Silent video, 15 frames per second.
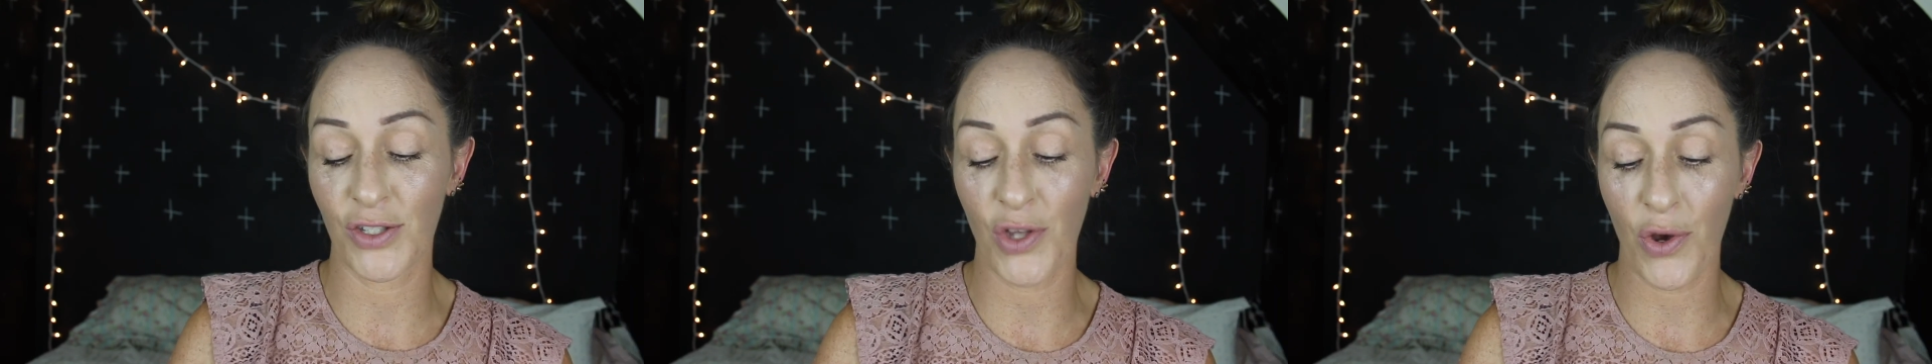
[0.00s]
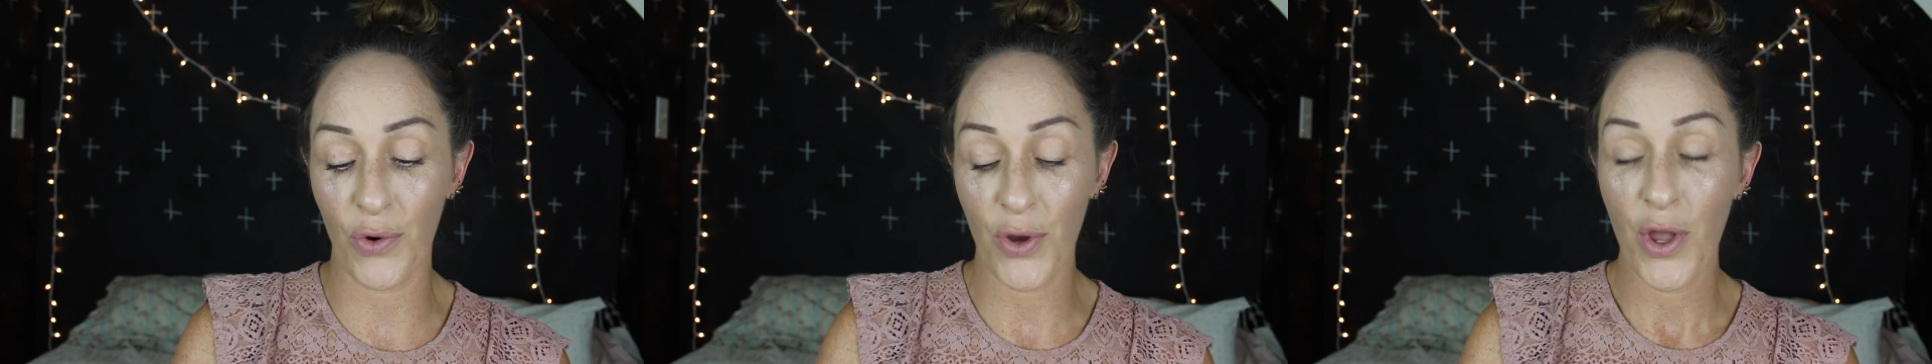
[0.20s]

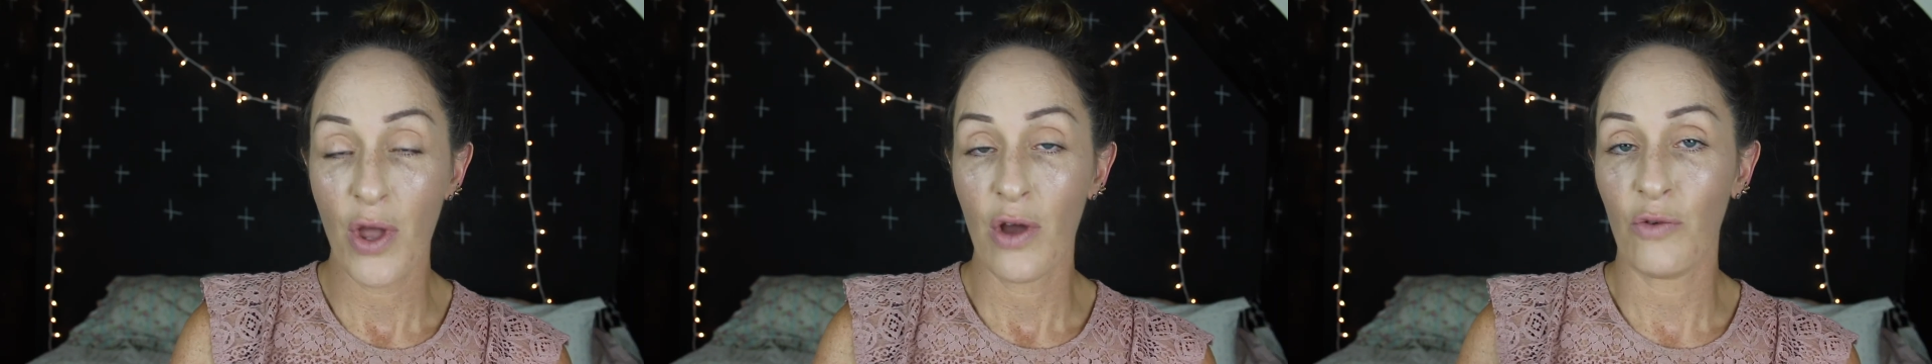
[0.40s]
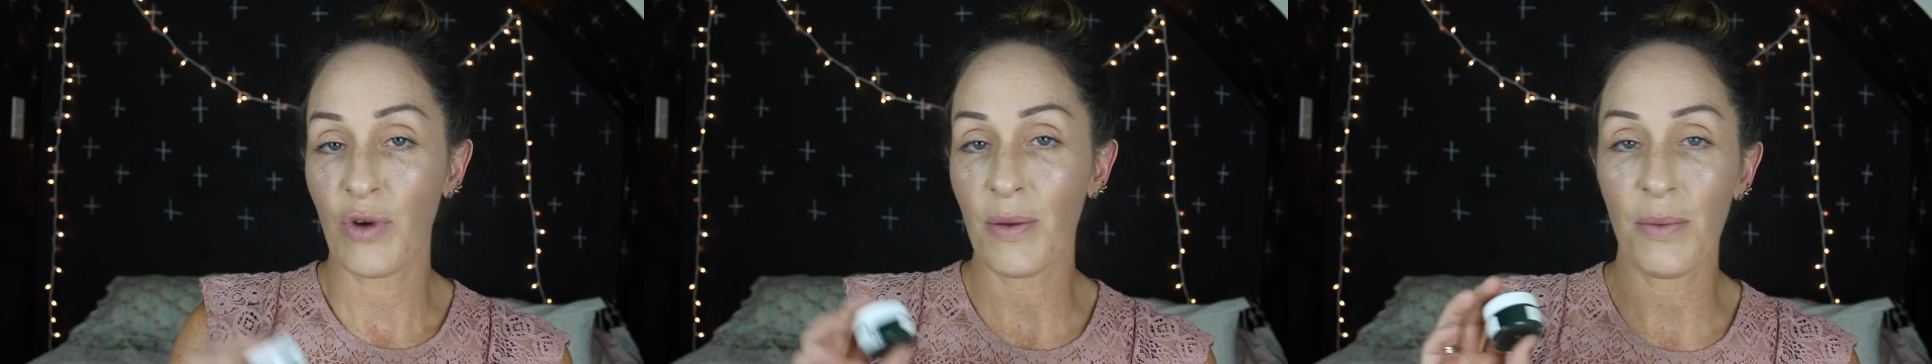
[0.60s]
so
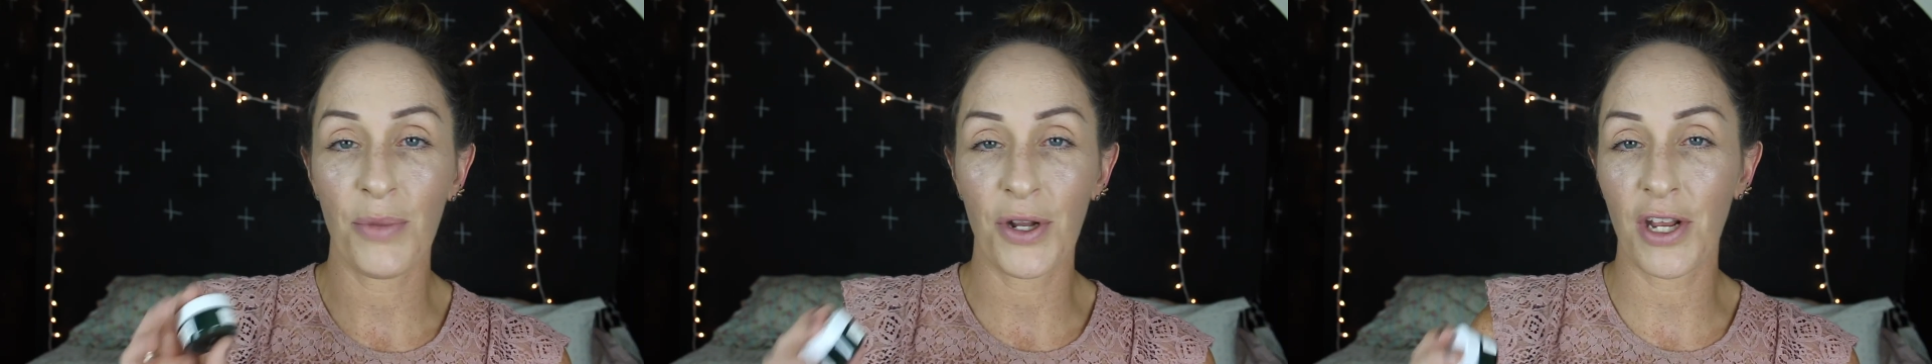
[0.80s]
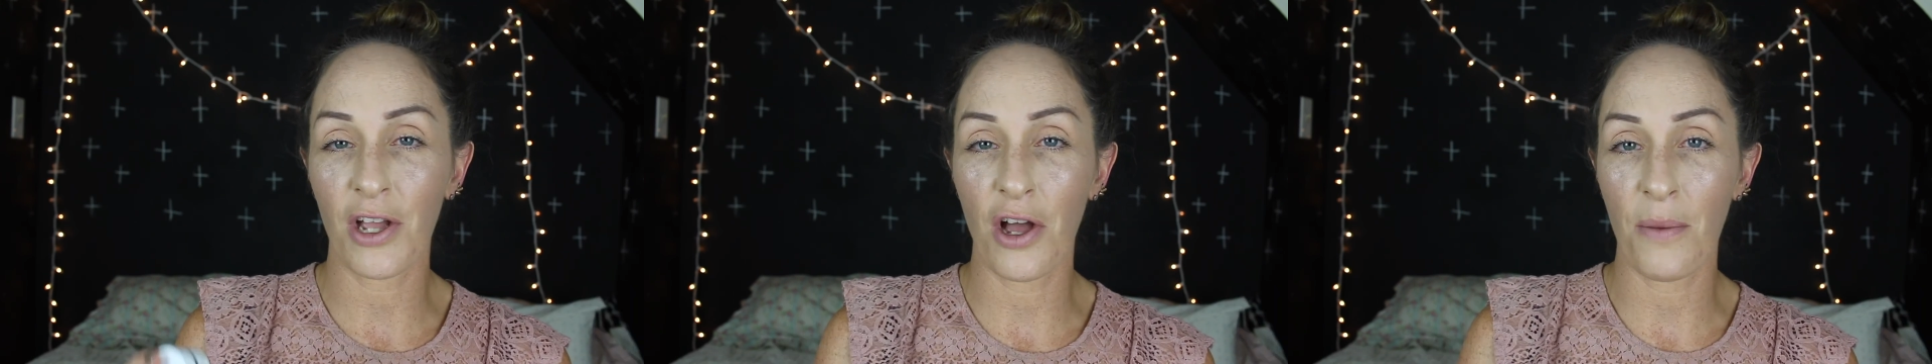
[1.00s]
we've been
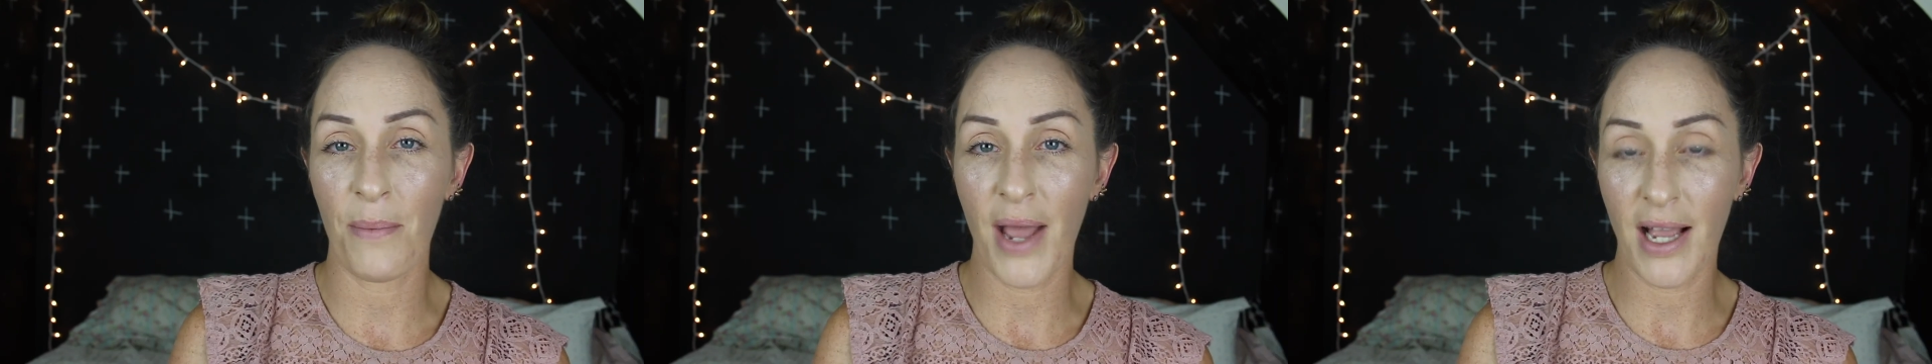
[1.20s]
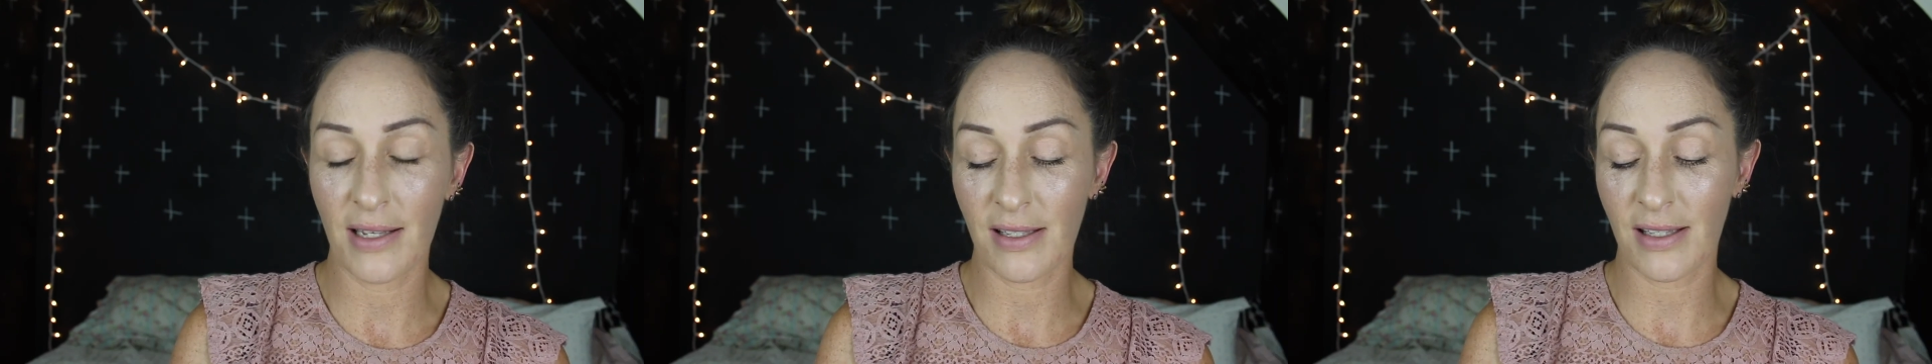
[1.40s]
putting on
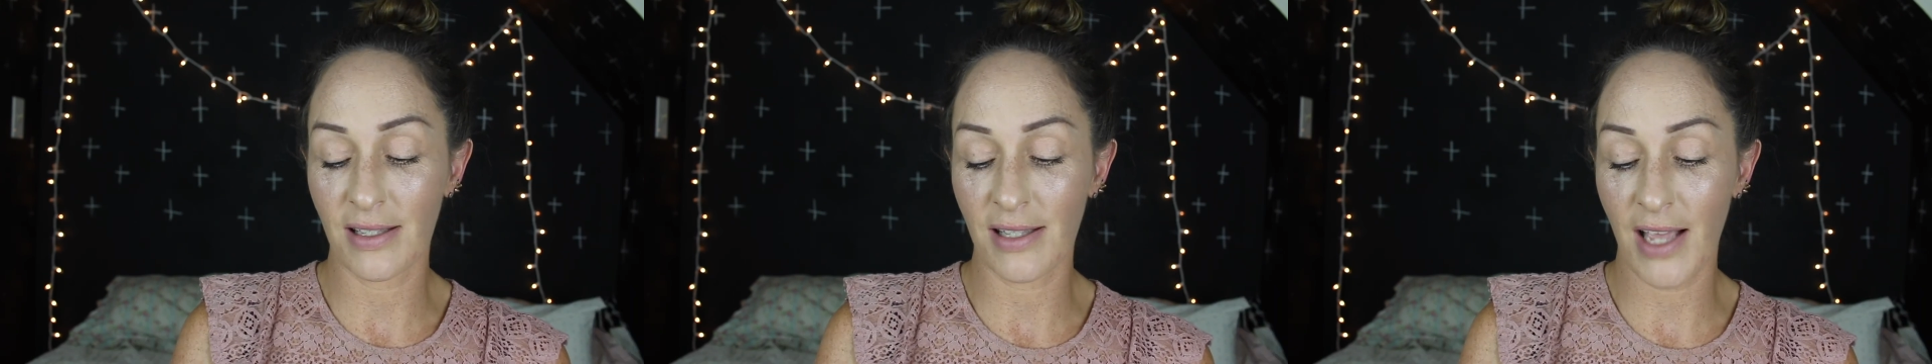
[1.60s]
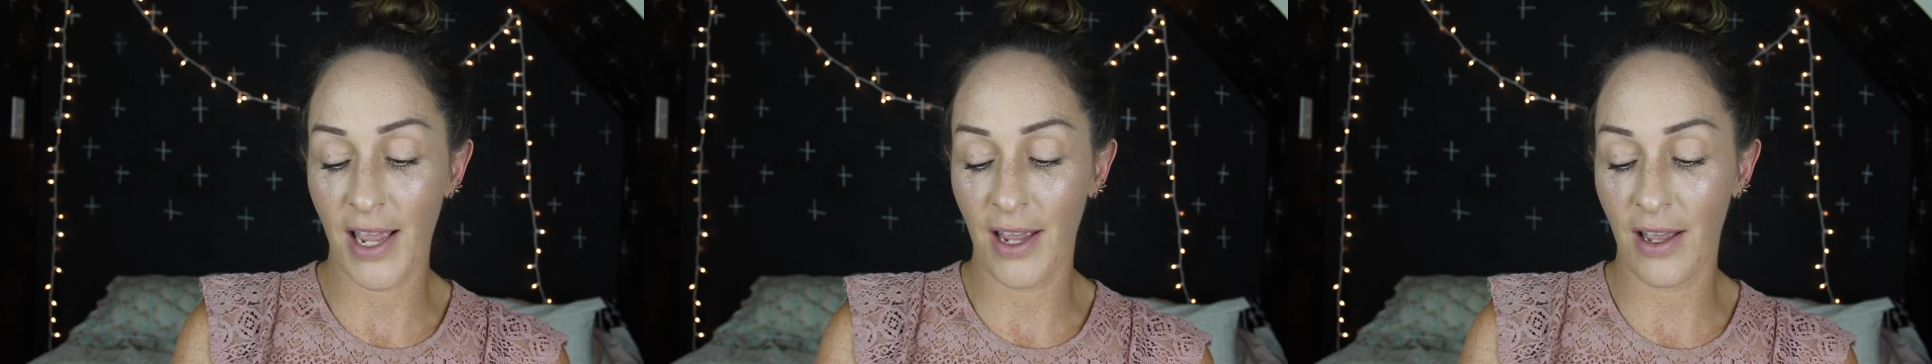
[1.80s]

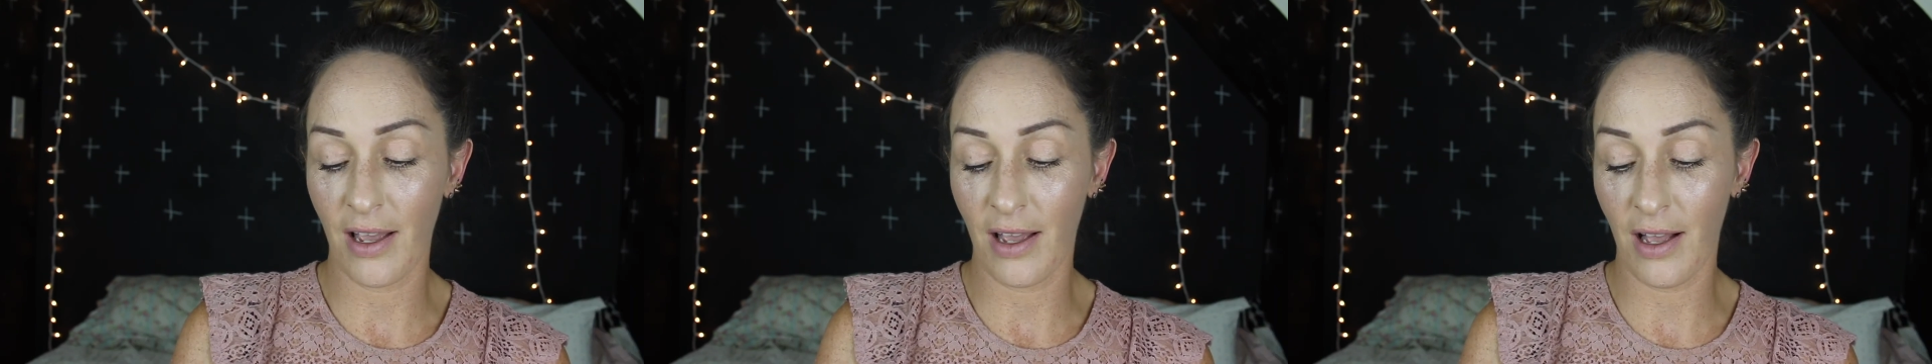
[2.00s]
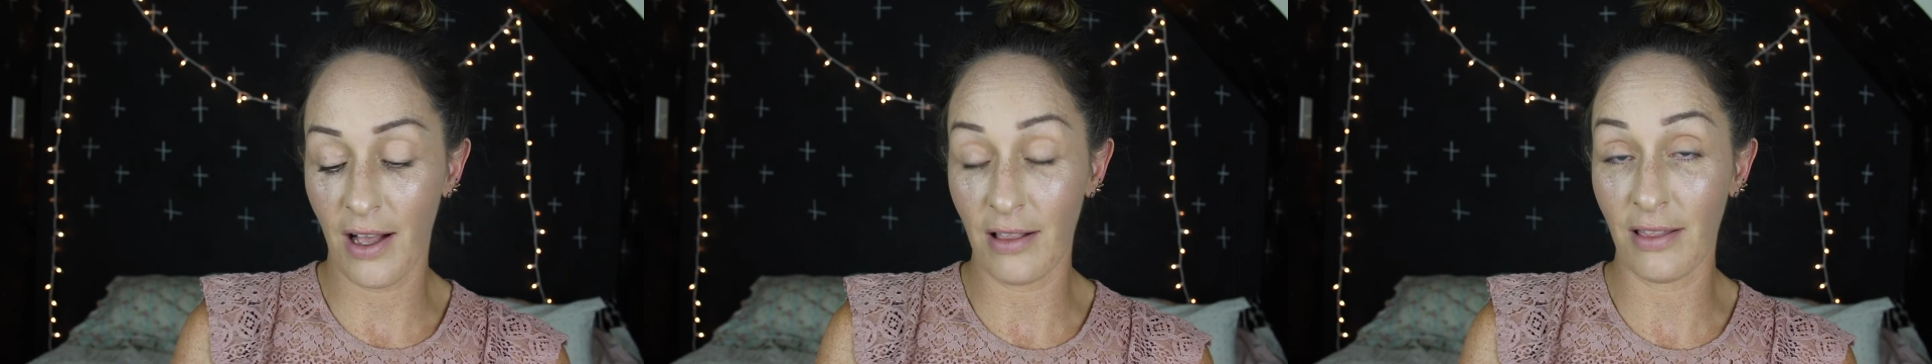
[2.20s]
masks like
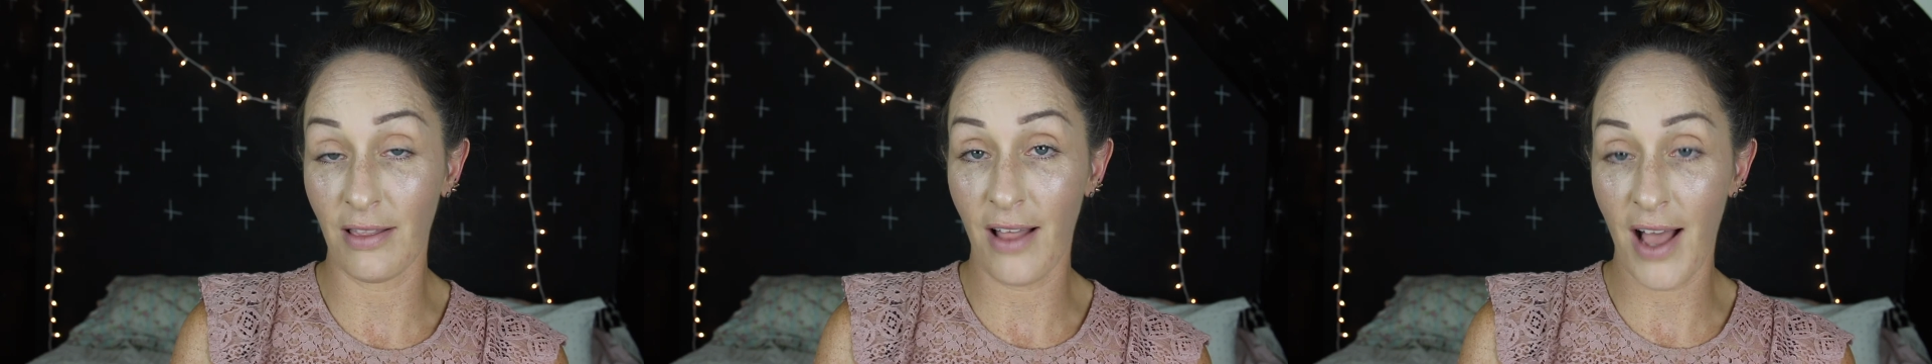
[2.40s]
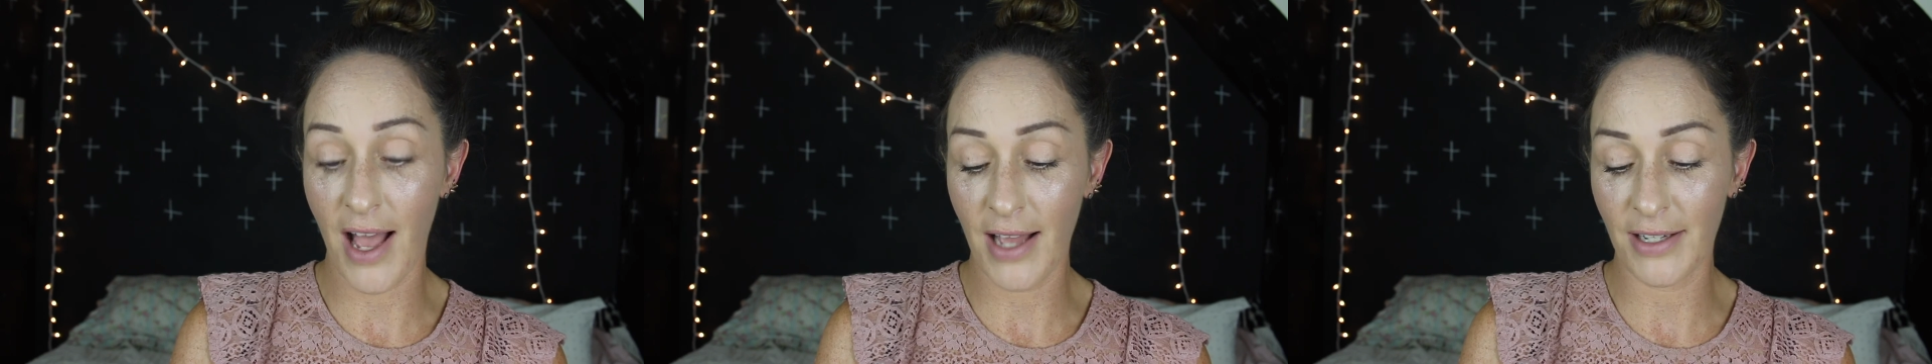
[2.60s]
a
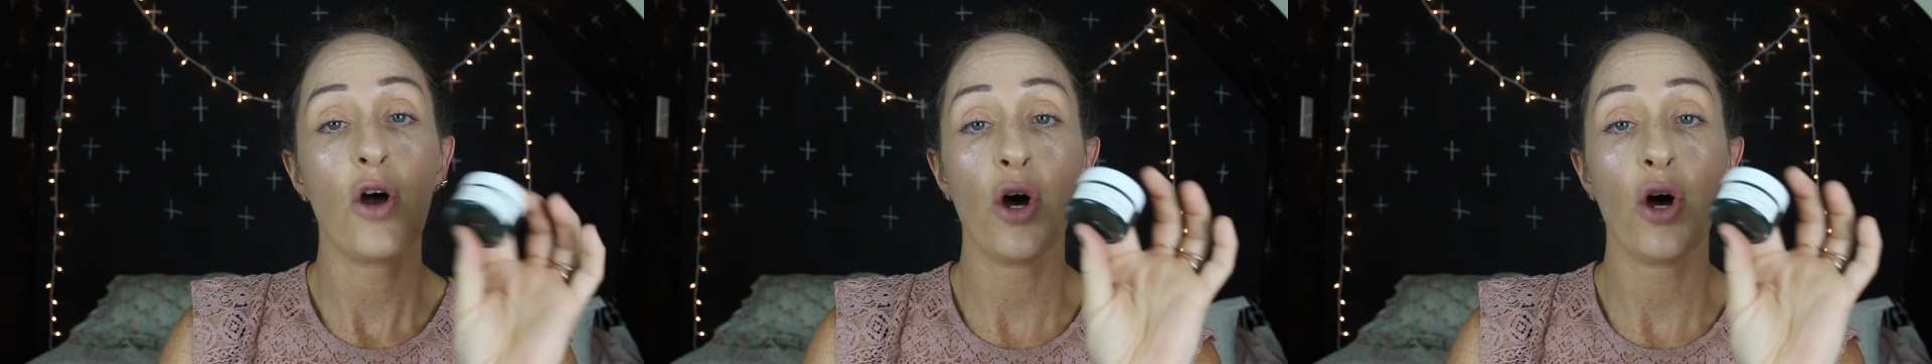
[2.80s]
lot.